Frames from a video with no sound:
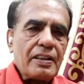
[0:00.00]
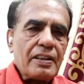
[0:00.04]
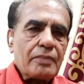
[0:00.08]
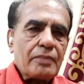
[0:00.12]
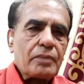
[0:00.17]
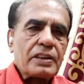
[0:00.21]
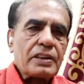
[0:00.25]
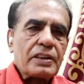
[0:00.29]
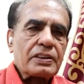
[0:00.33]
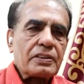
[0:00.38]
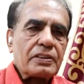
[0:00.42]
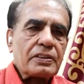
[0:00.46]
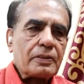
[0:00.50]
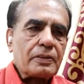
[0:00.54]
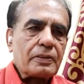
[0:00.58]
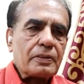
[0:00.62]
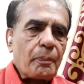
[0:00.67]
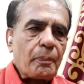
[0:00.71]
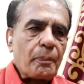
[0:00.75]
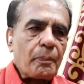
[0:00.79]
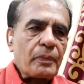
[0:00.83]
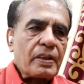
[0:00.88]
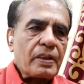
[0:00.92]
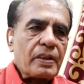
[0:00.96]
But there
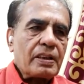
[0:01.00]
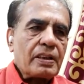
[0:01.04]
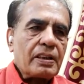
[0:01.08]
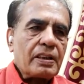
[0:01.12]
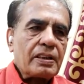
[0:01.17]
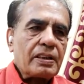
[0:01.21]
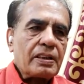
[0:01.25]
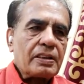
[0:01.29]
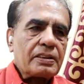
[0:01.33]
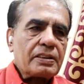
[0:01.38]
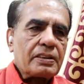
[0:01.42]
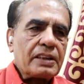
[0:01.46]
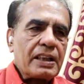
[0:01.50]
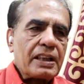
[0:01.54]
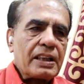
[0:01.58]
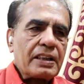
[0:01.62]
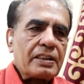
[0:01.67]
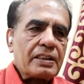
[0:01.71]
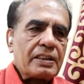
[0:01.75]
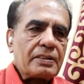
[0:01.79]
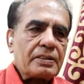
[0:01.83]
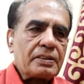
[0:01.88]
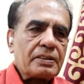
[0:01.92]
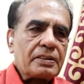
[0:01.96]

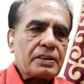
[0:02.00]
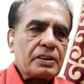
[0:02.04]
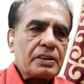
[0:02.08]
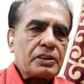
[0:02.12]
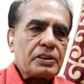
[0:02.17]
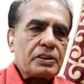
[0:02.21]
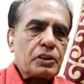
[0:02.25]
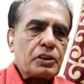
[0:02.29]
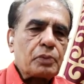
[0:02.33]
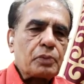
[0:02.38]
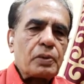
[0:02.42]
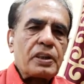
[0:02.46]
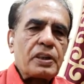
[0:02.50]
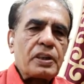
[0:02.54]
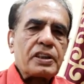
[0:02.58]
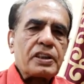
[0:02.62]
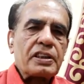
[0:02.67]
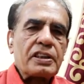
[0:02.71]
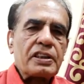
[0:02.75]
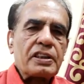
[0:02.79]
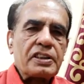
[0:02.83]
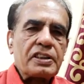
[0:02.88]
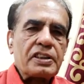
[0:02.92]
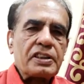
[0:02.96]
are
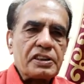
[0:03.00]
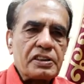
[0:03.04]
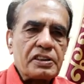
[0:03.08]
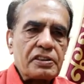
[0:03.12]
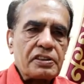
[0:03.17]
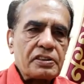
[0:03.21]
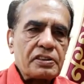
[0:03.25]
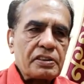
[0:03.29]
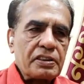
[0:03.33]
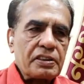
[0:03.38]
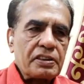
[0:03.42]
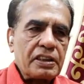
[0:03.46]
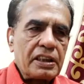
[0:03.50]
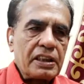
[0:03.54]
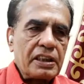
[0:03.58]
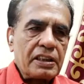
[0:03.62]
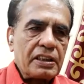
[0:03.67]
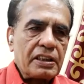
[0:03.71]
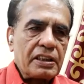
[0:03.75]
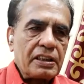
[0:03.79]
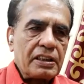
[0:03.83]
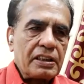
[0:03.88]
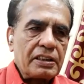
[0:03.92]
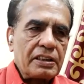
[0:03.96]
geopolitical regions, there
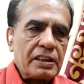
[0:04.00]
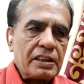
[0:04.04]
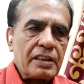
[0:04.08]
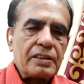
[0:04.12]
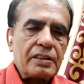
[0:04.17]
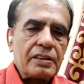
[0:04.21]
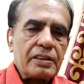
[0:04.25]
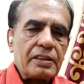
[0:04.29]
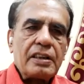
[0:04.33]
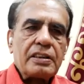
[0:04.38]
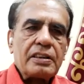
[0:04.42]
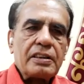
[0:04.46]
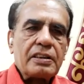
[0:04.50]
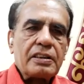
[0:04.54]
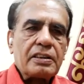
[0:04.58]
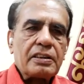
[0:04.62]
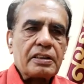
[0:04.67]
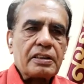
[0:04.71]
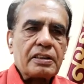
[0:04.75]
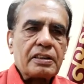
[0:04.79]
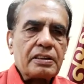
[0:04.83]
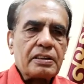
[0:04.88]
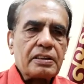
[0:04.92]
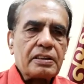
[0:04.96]
are other
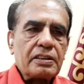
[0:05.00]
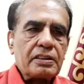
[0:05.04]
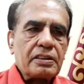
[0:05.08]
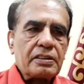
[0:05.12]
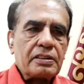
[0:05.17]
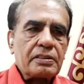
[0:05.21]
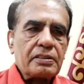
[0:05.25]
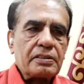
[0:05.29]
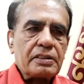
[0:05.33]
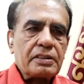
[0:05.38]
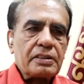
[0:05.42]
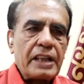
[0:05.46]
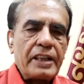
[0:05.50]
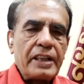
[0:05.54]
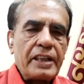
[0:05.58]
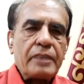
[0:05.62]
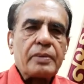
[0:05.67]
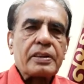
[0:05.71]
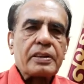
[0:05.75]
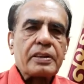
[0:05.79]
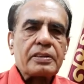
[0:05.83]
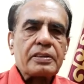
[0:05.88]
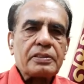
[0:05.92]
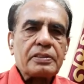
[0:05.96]

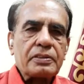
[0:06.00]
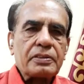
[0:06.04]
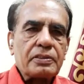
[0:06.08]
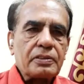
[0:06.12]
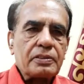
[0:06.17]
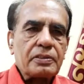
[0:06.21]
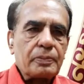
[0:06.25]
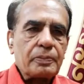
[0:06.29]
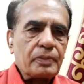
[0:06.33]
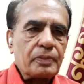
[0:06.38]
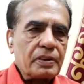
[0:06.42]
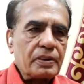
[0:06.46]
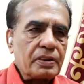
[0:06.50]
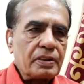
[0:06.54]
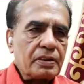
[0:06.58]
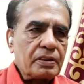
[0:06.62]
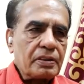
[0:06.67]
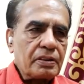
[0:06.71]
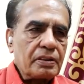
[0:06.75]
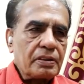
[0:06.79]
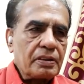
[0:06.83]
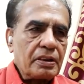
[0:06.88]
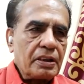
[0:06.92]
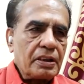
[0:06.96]
dynamic,
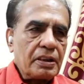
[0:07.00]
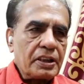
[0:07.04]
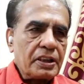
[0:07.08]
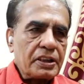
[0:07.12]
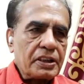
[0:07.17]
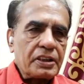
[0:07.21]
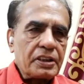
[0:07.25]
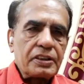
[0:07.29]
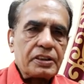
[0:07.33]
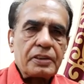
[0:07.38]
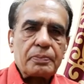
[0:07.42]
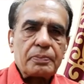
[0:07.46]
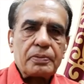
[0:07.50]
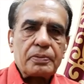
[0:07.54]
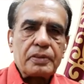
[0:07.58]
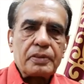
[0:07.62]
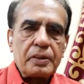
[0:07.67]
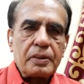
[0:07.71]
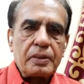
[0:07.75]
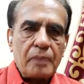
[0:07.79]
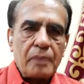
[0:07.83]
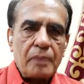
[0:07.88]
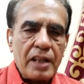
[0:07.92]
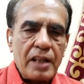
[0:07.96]
relationship to
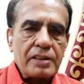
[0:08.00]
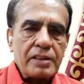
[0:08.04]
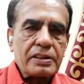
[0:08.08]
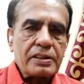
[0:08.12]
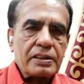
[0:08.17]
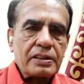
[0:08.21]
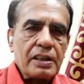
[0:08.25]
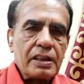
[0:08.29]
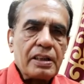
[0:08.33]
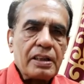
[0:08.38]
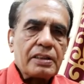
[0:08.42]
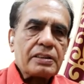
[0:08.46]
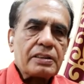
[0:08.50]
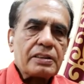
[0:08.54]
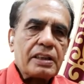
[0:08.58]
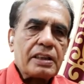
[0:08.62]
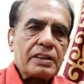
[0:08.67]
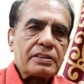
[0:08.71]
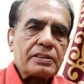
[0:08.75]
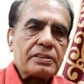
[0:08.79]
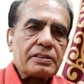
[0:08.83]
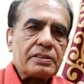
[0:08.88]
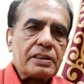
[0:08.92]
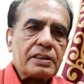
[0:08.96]
demands
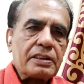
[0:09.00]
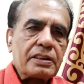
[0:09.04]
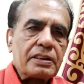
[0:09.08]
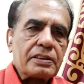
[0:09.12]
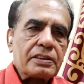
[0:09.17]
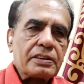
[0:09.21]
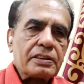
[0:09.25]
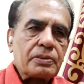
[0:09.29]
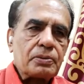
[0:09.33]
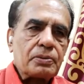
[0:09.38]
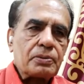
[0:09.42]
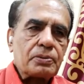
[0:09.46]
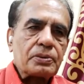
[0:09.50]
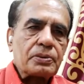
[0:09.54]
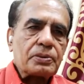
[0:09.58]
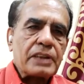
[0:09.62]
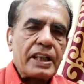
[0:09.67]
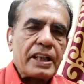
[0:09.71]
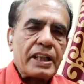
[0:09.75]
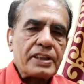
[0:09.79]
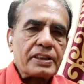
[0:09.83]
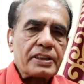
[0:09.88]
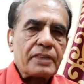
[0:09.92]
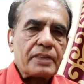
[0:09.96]
that the two
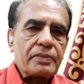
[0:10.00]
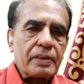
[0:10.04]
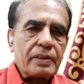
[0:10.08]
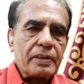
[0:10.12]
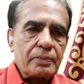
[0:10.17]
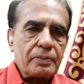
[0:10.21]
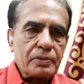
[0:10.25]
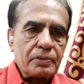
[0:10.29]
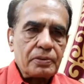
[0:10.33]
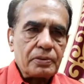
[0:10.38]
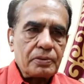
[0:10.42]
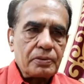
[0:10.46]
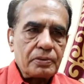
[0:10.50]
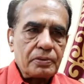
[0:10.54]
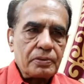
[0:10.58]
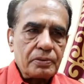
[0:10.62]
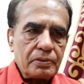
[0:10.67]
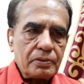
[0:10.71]
sides have come to